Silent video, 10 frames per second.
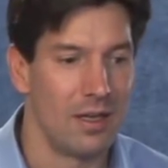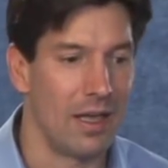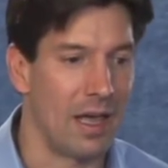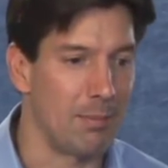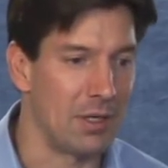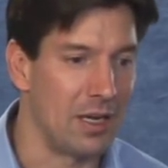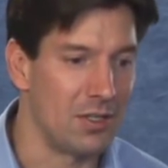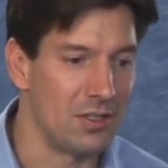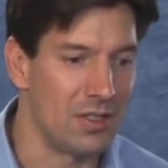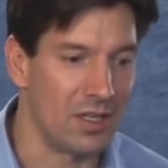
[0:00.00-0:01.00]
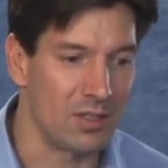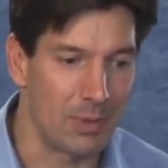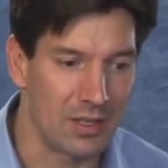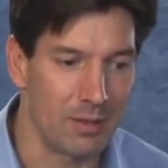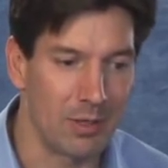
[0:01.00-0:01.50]
applications that
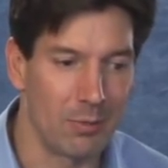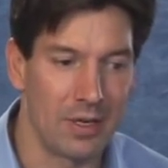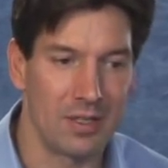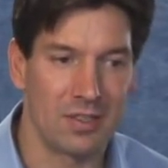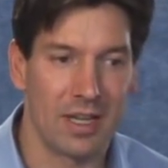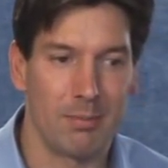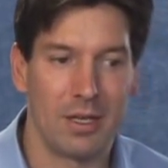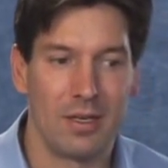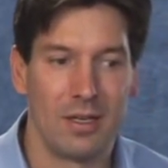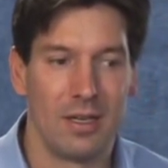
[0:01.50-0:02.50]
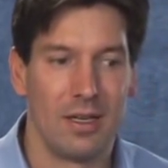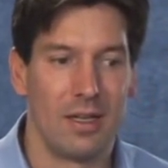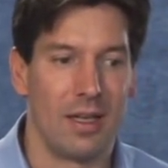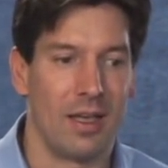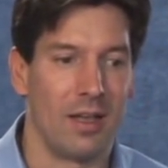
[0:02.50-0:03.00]
expect to be running as admin
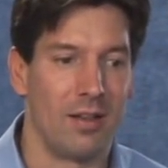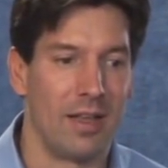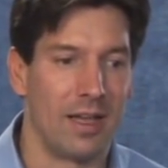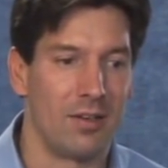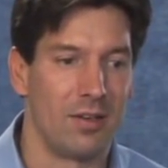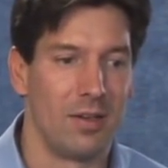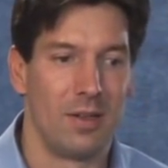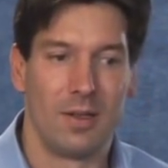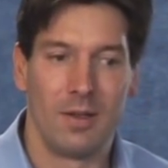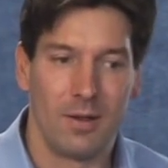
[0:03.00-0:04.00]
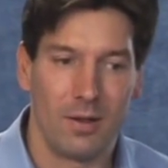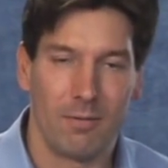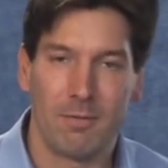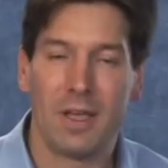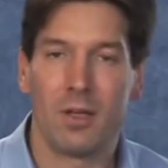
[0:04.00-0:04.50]
and that
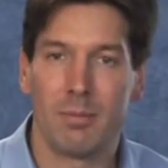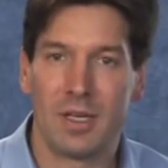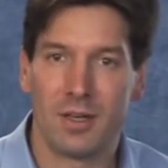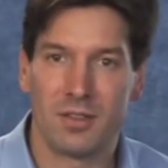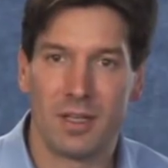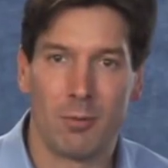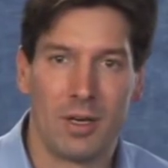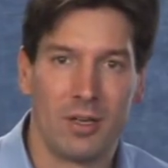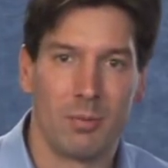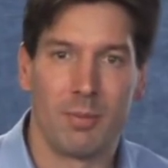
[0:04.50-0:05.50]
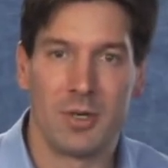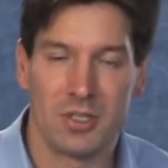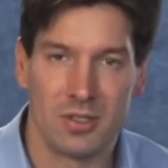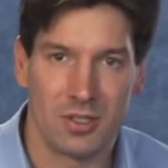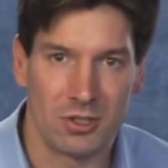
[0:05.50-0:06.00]
fail because they run into
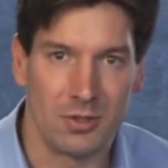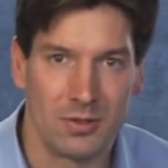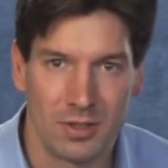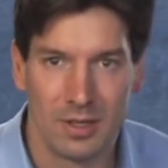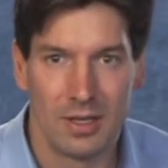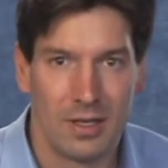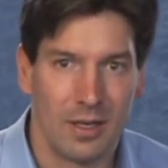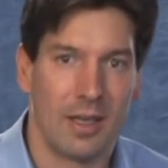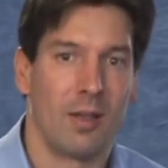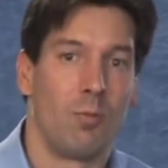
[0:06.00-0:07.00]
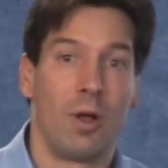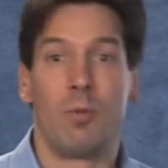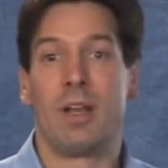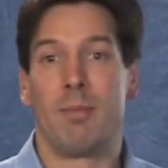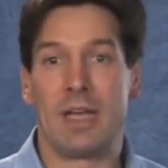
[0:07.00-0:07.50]
permissions issues. And one
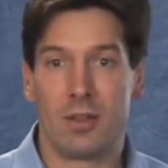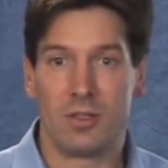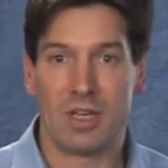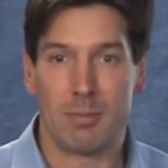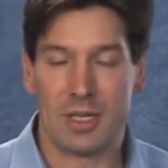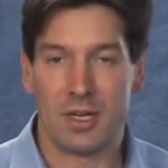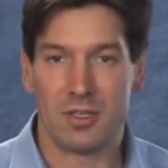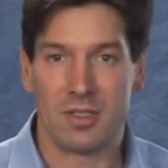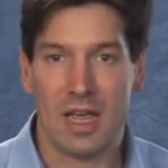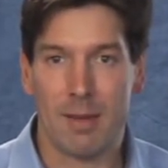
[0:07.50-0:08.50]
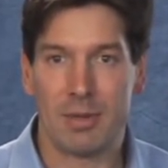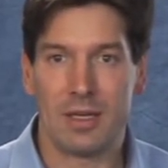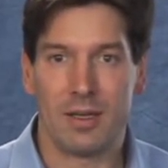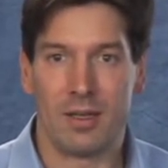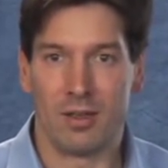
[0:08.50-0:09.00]
way to make those applications
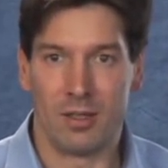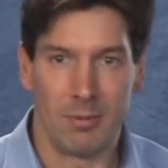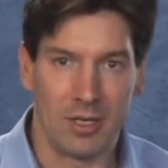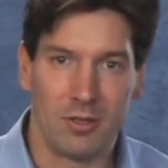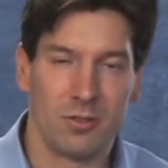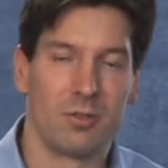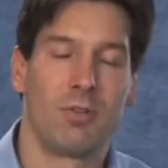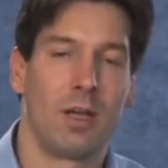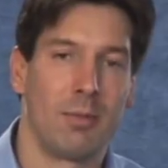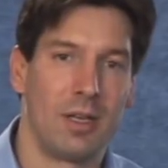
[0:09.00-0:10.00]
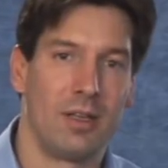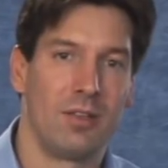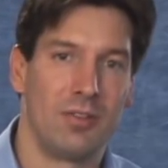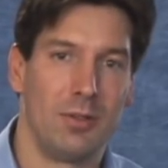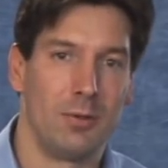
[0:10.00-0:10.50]
happy in a limited user environment
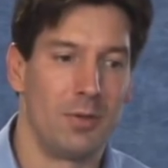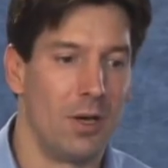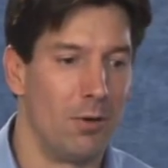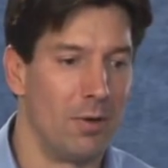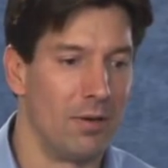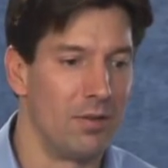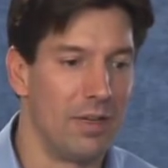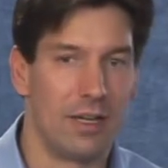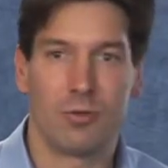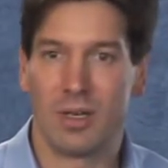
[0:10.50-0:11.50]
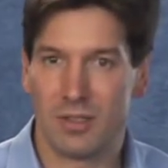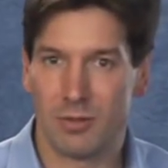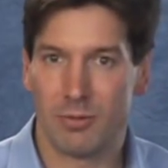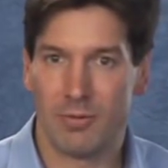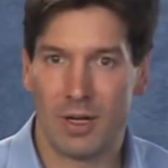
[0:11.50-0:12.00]
is to go and get
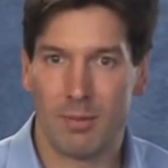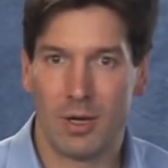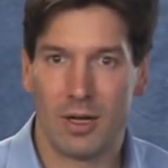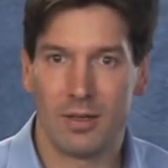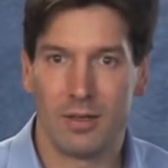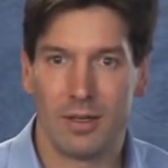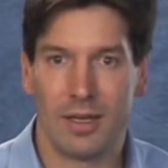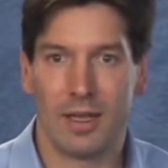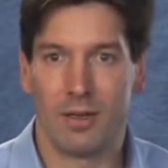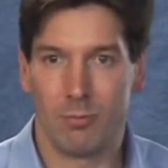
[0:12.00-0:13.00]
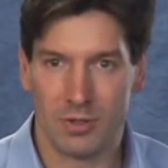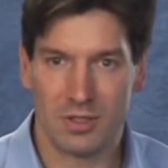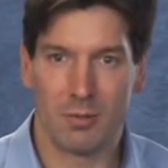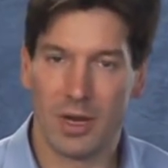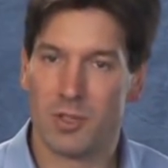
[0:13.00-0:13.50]
traces with FileMon and we'll
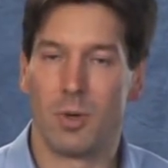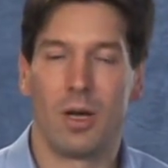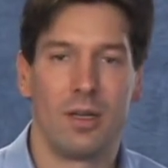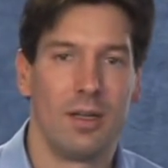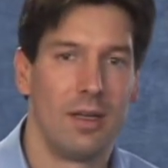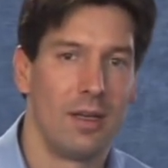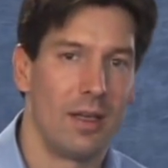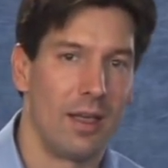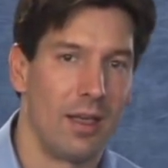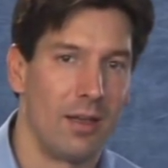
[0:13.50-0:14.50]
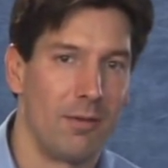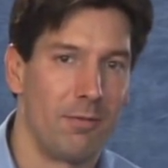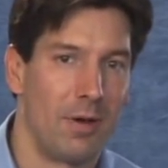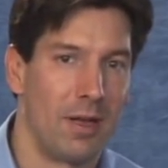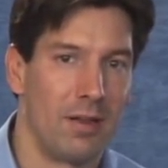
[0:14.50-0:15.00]
see Regmon and
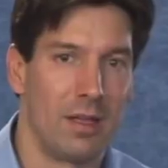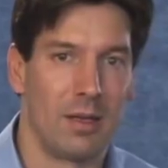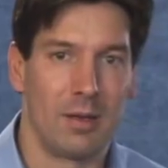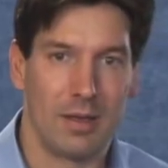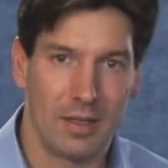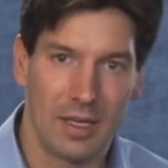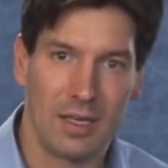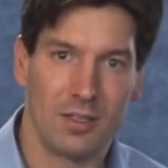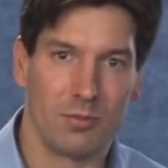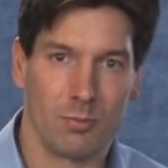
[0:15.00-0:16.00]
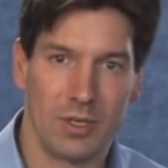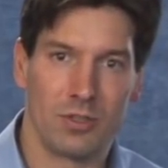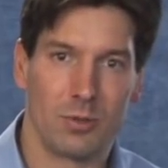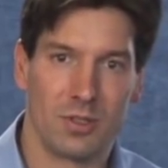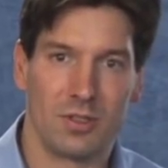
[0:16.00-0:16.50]
find the keys and
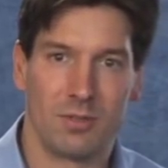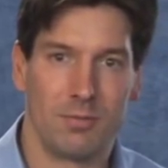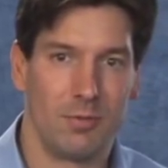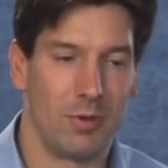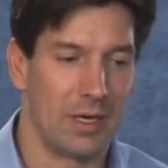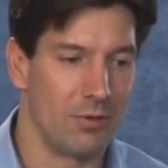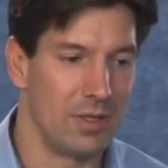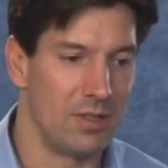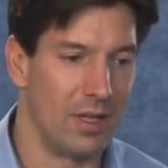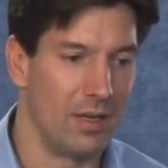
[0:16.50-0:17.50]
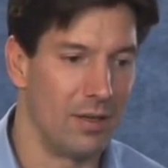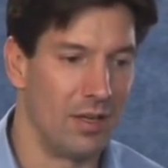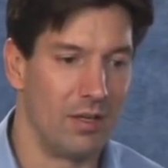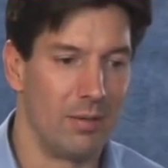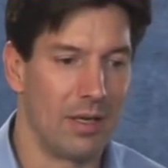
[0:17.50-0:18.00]
resources, directories that
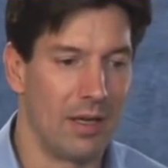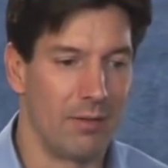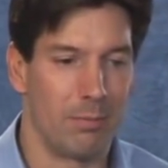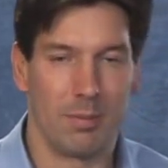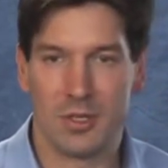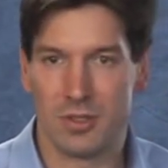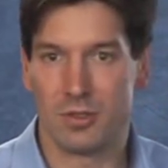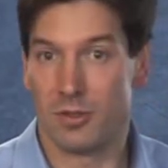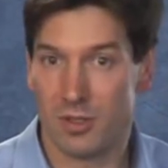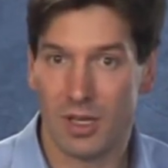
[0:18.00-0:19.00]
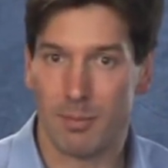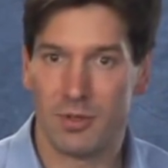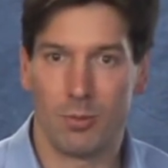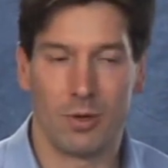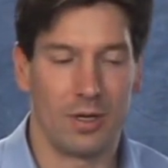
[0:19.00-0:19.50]
need to have permissions loosened up
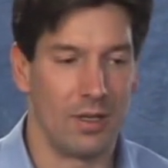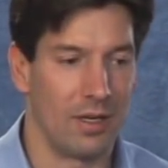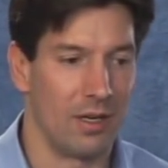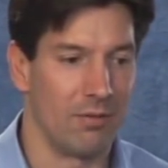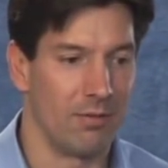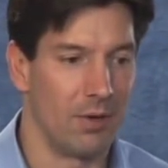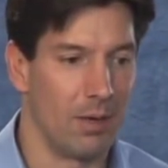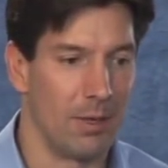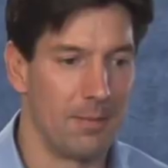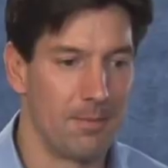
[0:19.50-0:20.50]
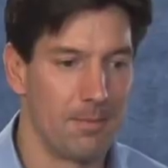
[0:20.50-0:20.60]
to work in that kind of environment.